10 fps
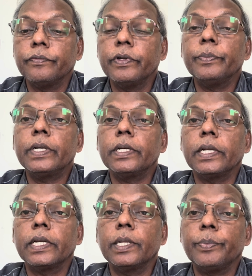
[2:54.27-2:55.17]
women
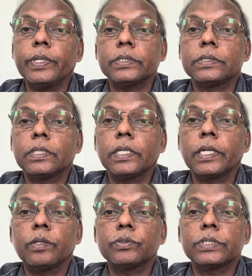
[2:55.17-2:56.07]
it depends
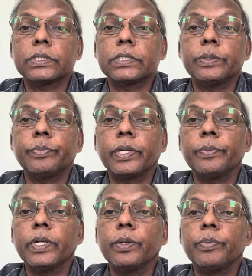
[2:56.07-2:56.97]
30 to 60,
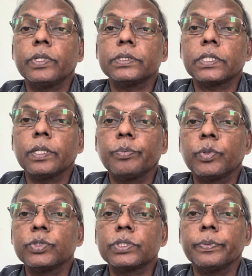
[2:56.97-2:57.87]
premenopausal,
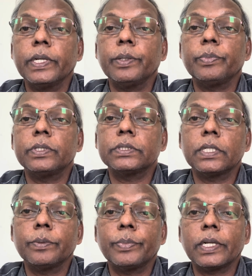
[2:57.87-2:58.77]

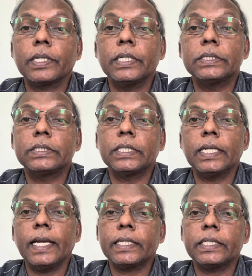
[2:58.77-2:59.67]
postmenopausal, pregnancy,
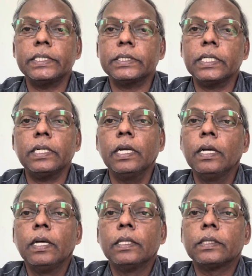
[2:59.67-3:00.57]
lactation
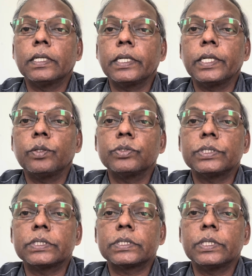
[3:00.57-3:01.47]
30 to
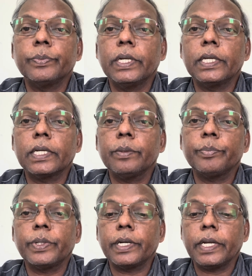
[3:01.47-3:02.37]
60
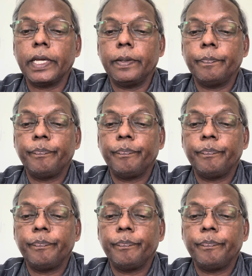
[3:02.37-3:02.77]
milligram per day.